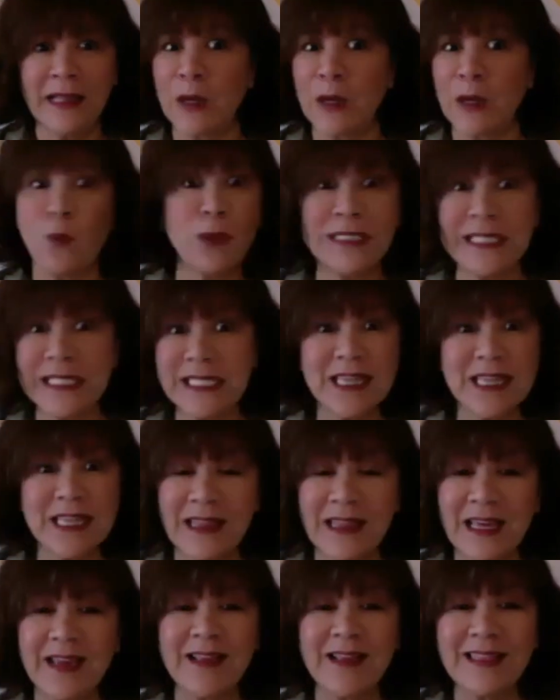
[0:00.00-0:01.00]
Like, what's the
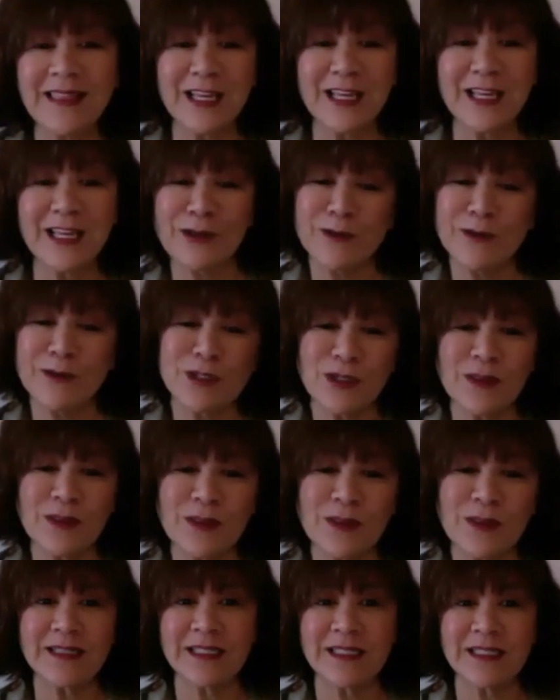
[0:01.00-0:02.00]
thing that you do
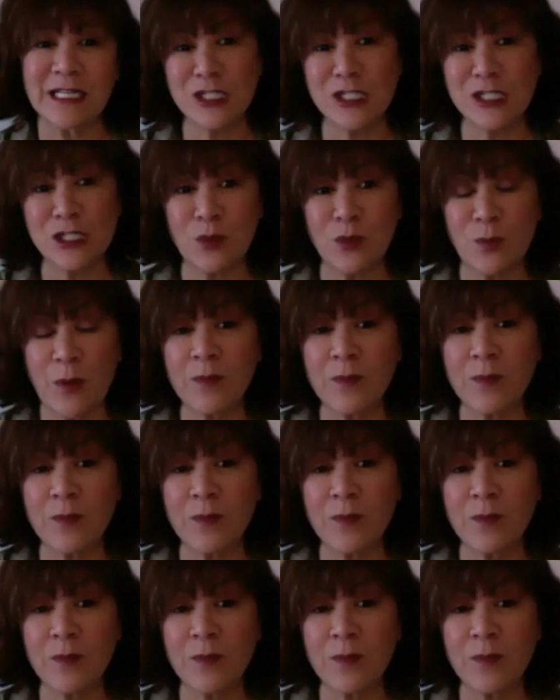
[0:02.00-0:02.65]
sets you apart?